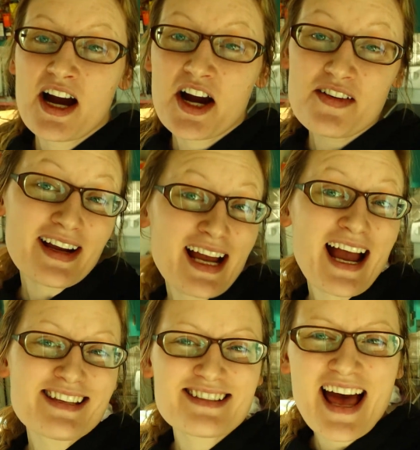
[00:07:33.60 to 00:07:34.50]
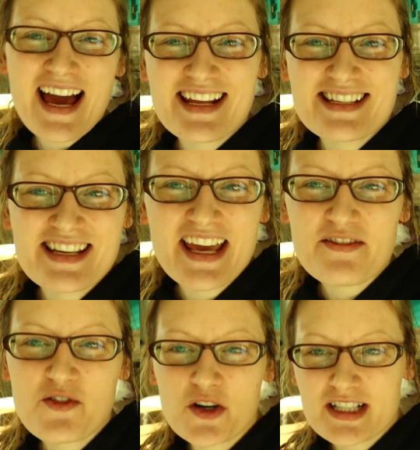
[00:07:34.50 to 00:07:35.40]
All right, guys, that is
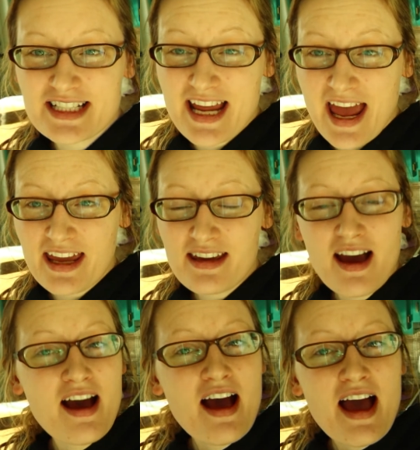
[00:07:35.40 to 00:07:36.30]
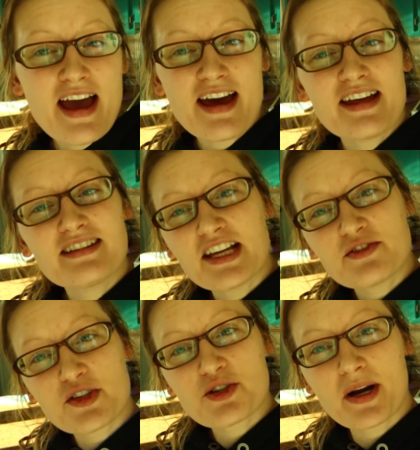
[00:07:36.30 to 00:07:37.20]
it for today. And thanks
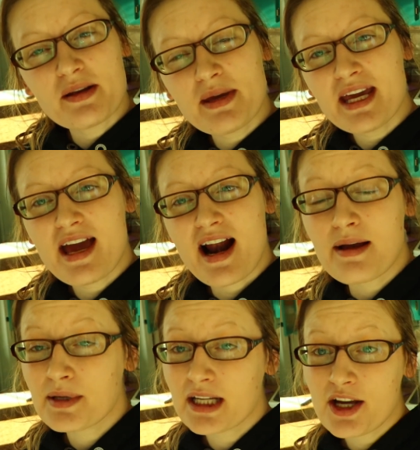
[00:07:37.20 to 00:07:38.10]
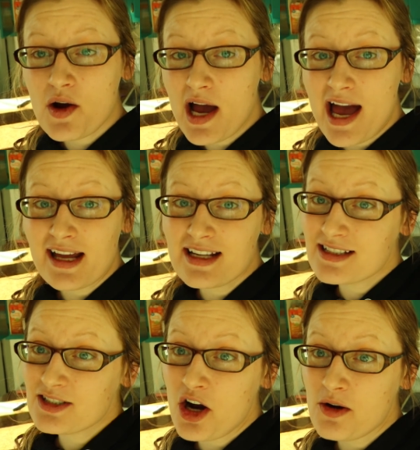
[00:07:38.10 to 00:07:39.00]
for joining me. And I'm gonna go ahead and
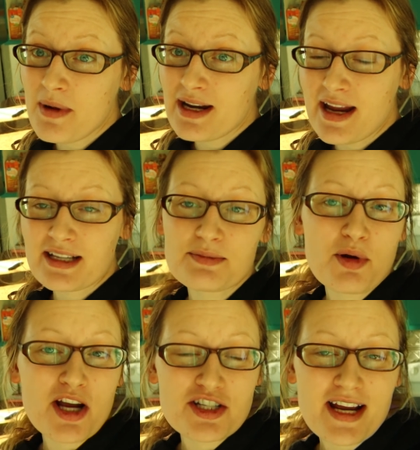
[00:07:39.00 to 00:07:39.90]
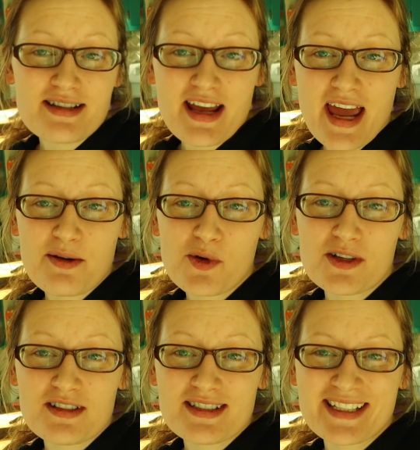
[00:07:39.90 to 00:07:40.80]
start my next project, and
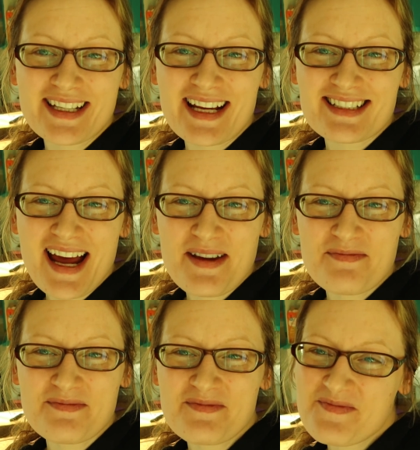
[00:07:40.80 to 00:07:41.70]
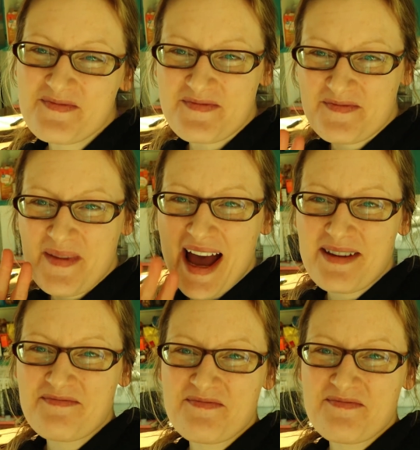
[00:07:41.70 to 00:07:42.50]
we'll see you next time. Bye.